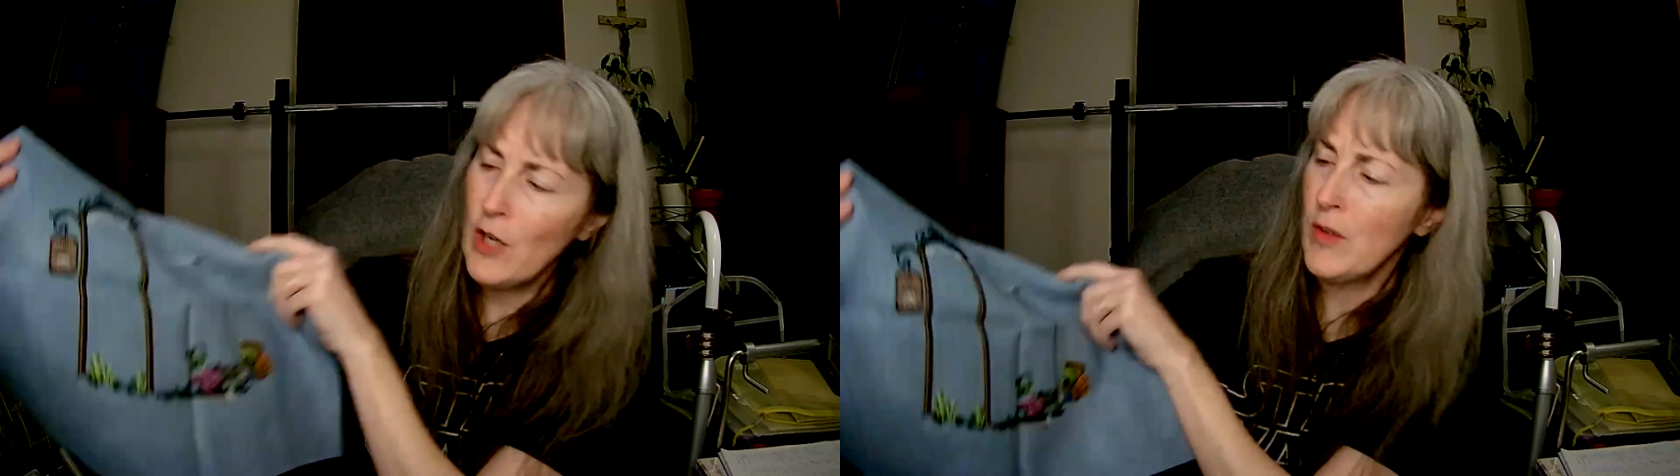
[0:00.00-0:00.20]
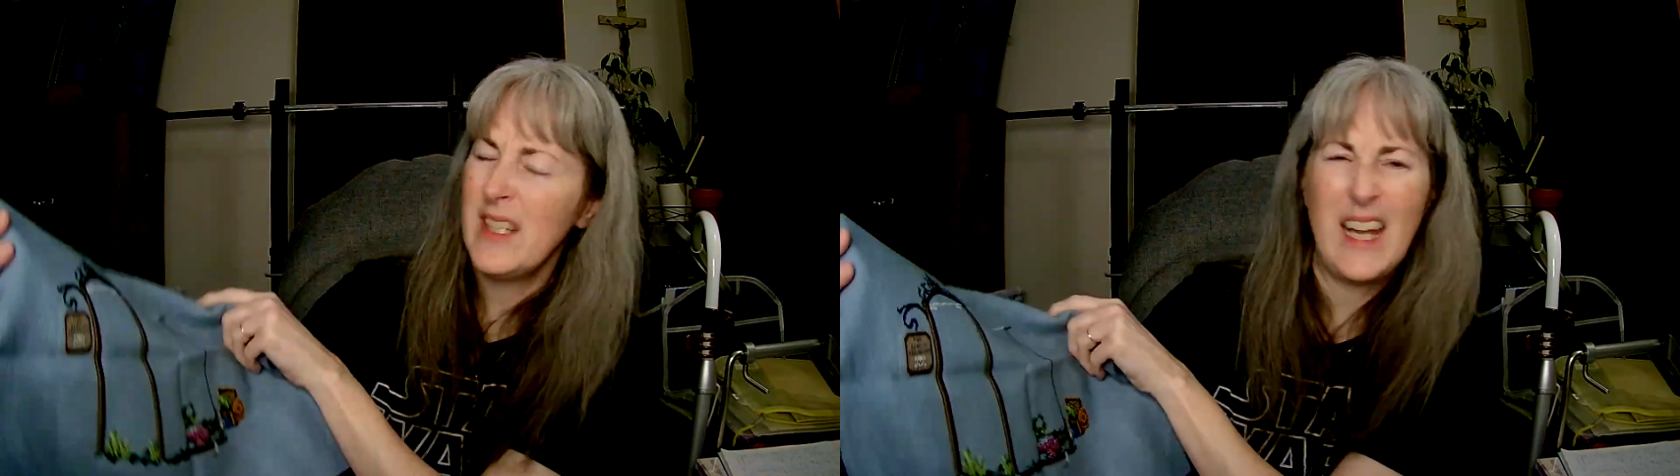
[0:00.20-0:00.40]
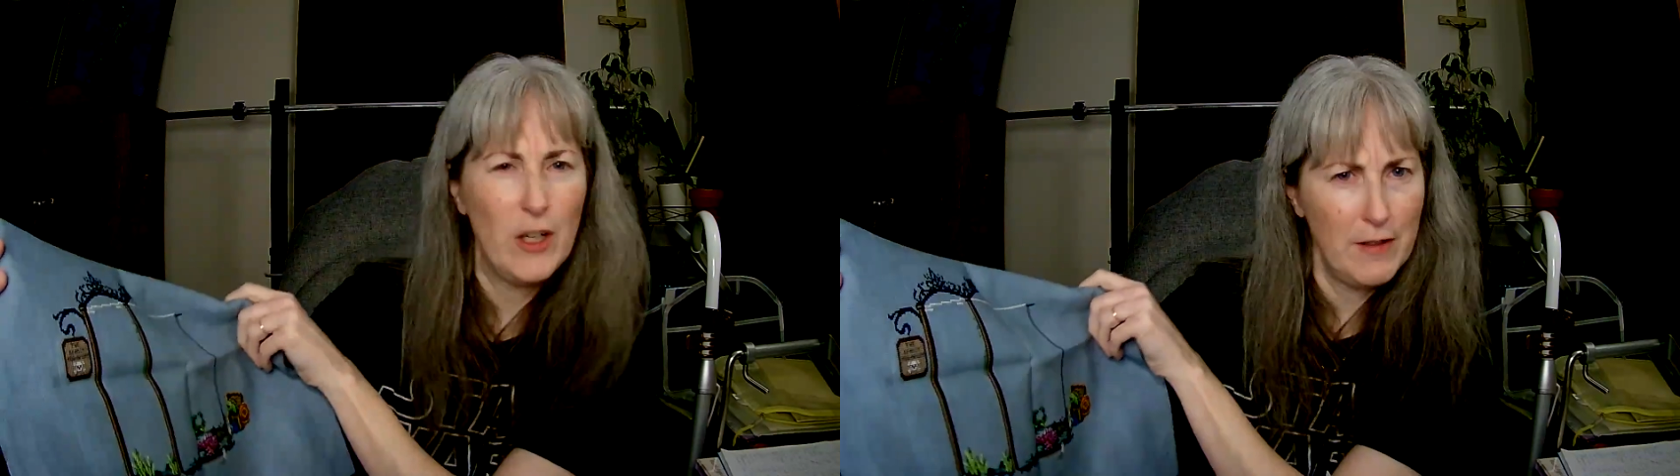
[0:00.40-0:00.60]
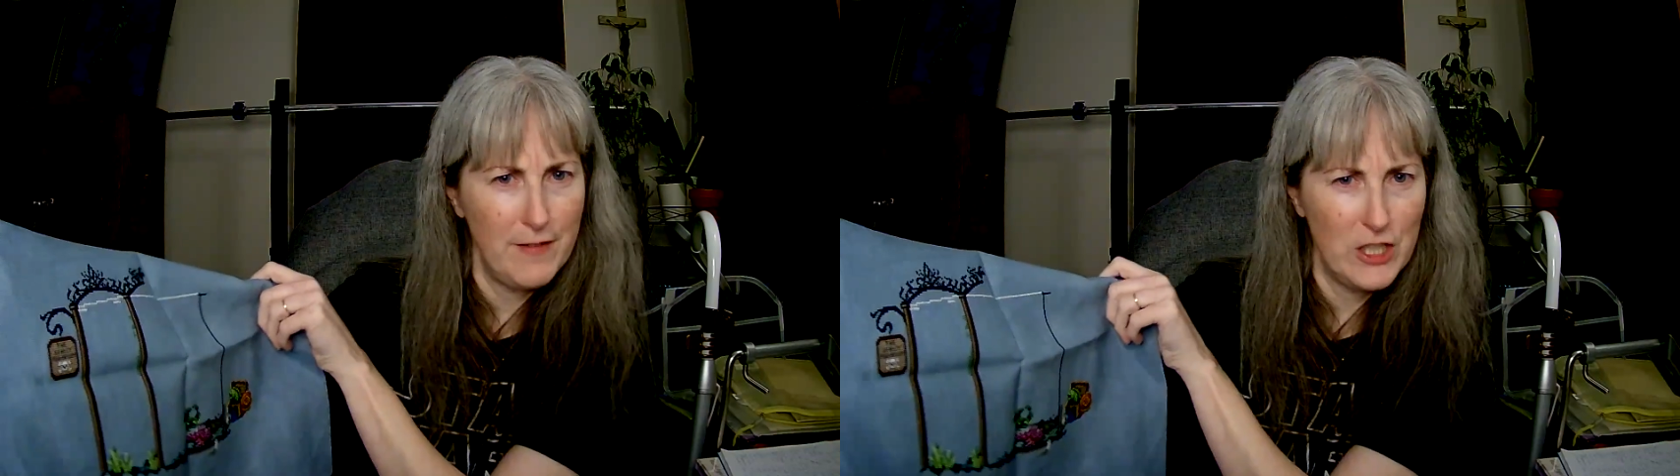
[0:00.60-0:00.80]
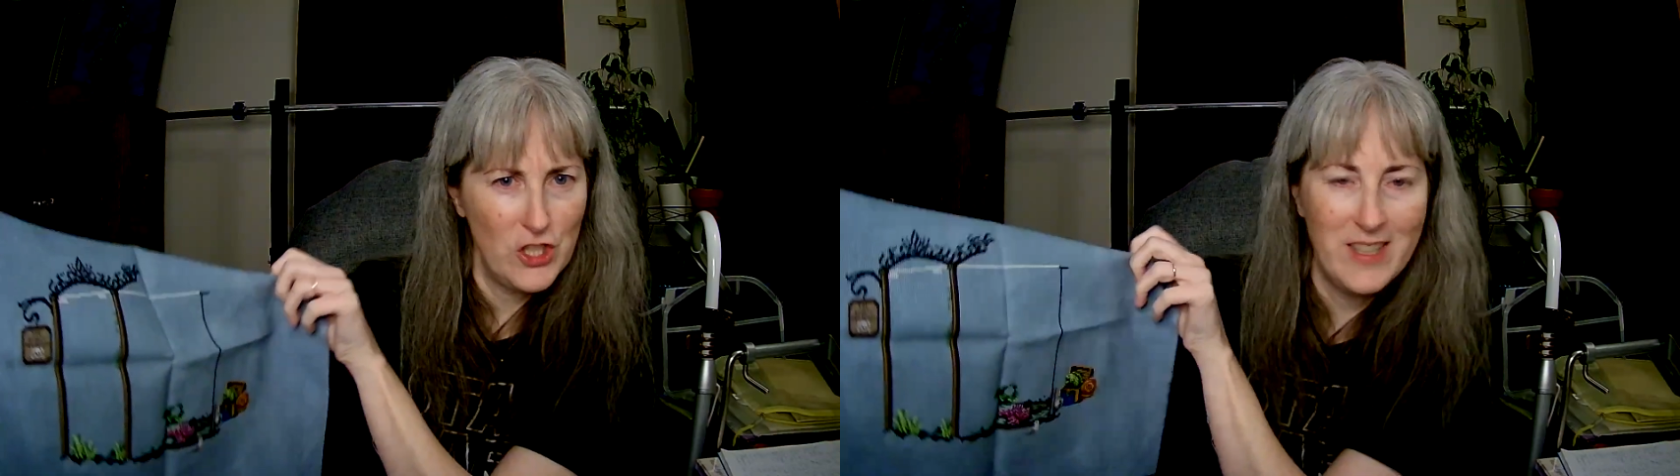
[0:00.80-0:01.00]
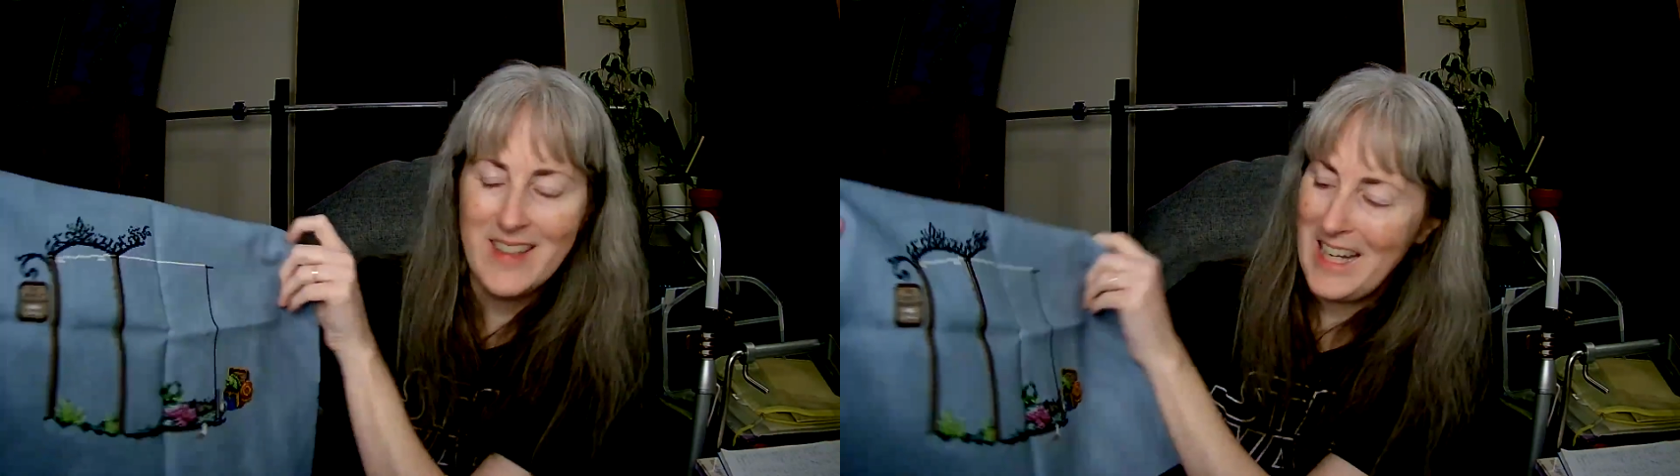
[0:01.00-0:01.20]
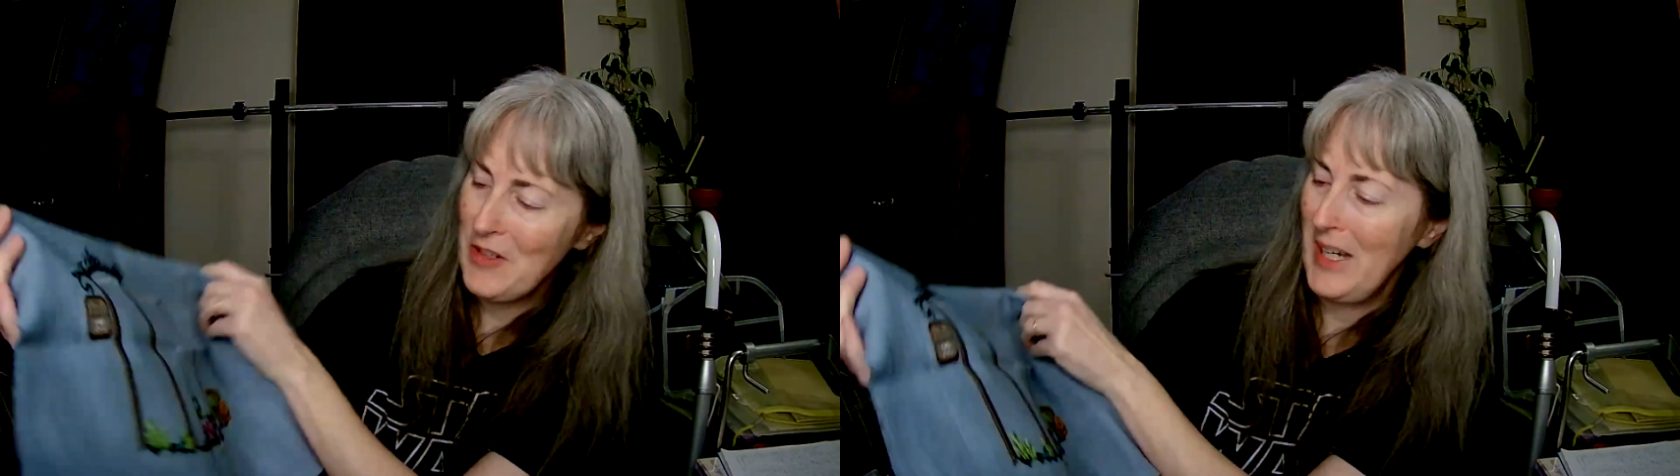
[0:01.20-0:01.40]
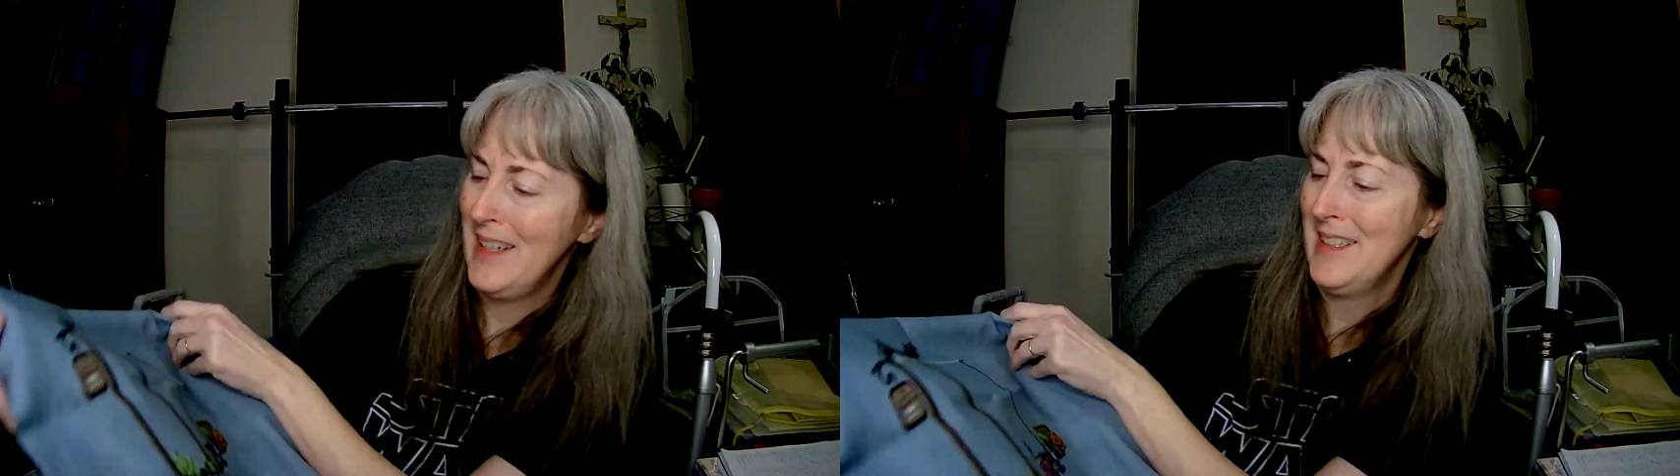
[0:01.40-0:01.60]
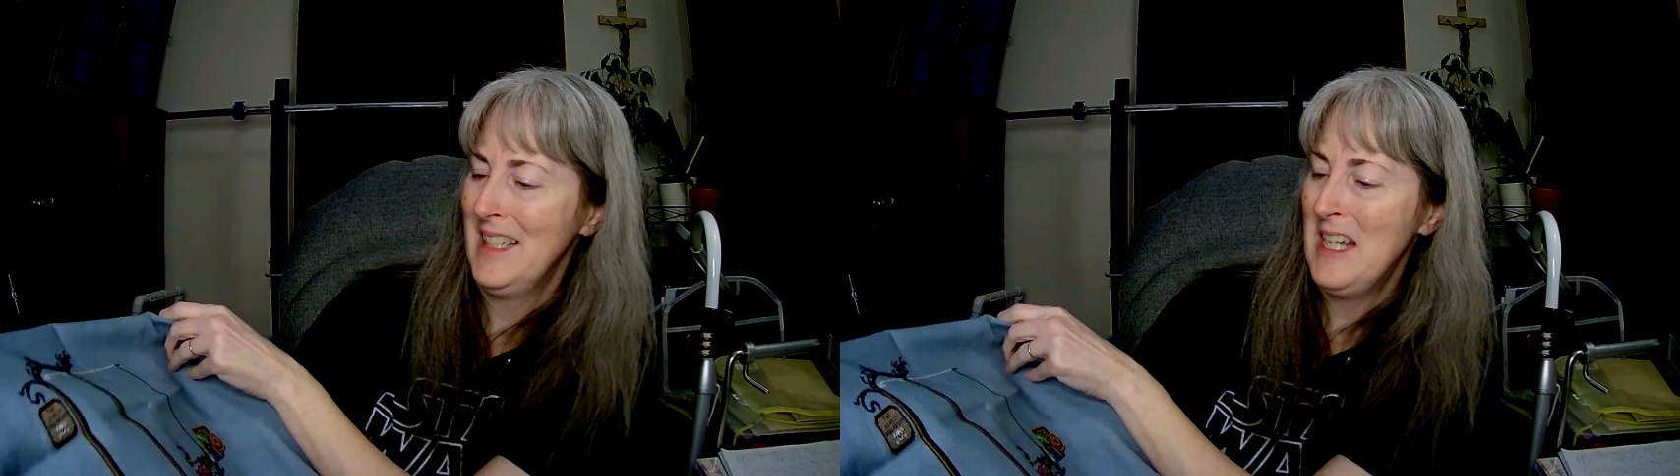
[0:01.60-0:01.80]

Angry fish? Angry.